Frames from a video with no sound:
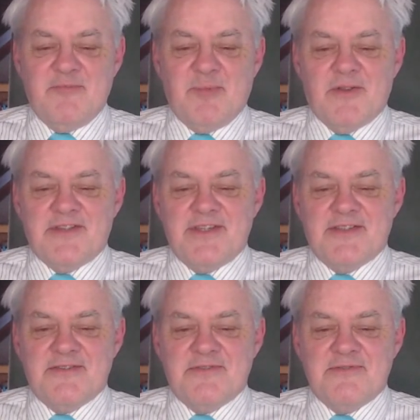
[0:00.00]

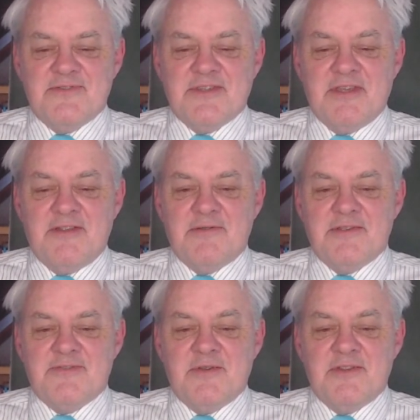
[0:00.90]
politics and
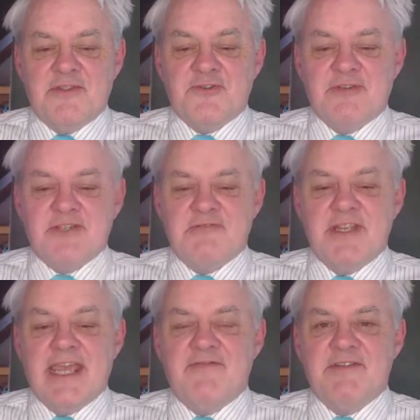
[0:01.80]
the Treasury
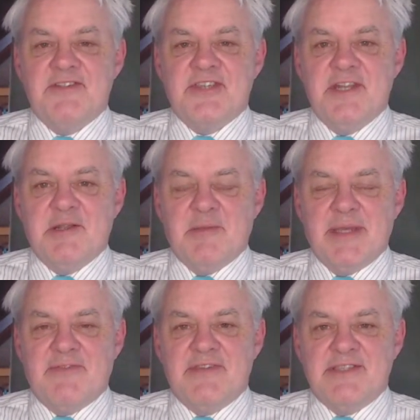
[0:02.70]
get very cynical
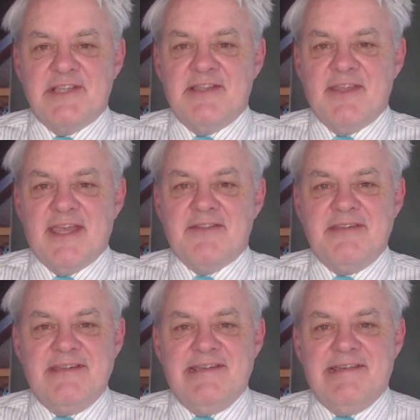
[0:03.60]
about things like that.
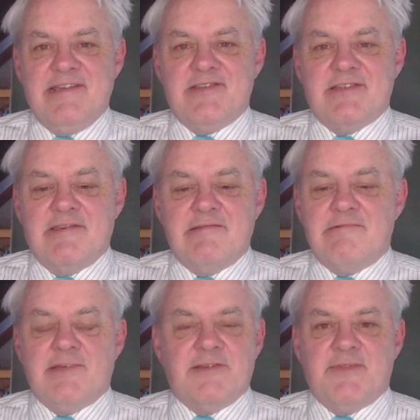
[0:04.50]

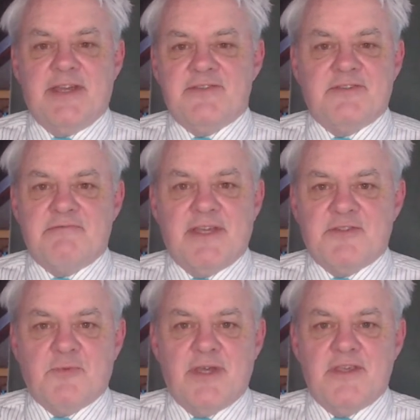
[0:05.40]
So
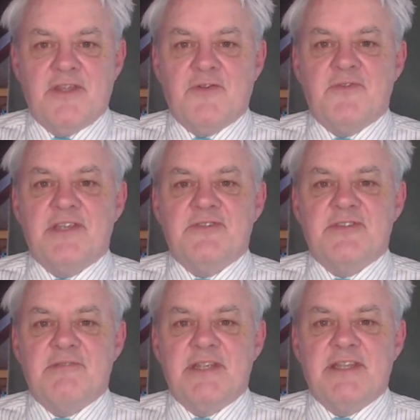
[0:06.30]
that's why they're not
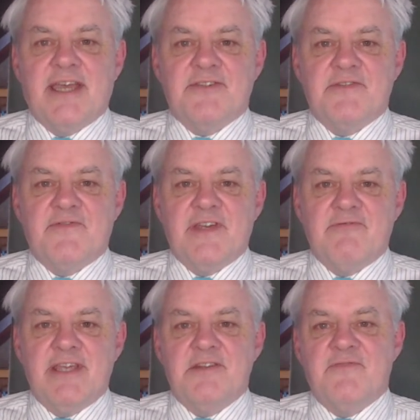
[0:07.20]
necessarily taxed at a fair
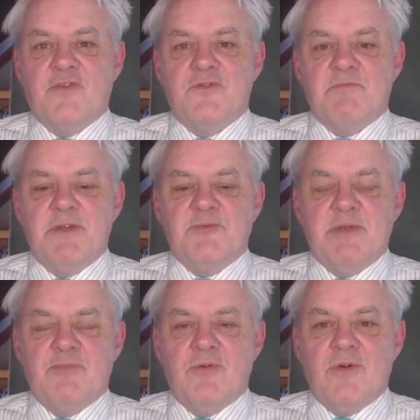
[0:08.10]
rate. And of course, most
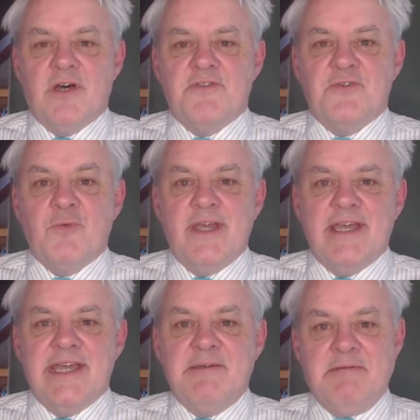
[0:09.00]
people aren't
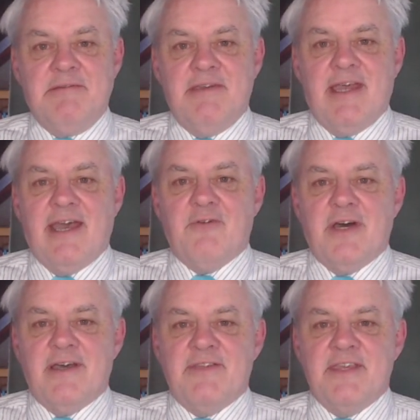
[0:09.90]
aware how
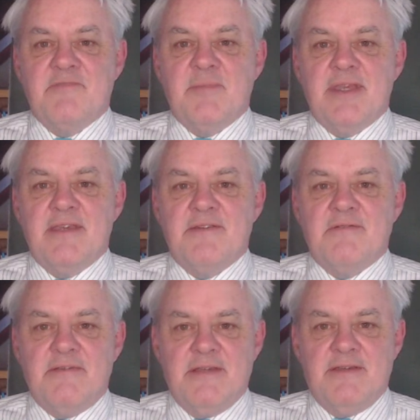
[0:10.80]
high they can be and
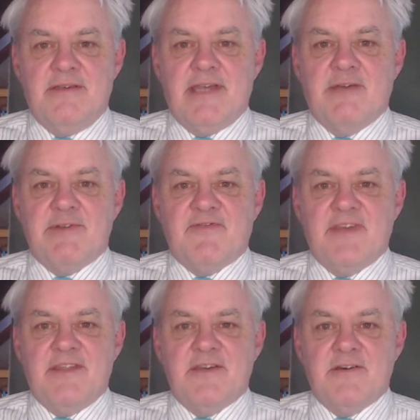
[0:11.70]
how
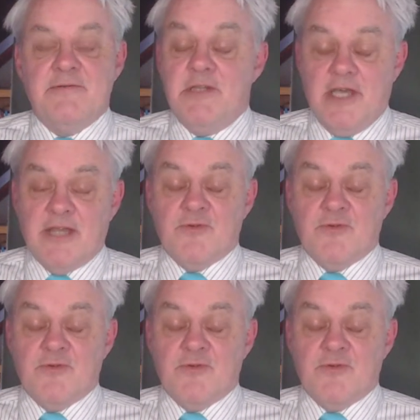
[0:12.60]
unfair they are, and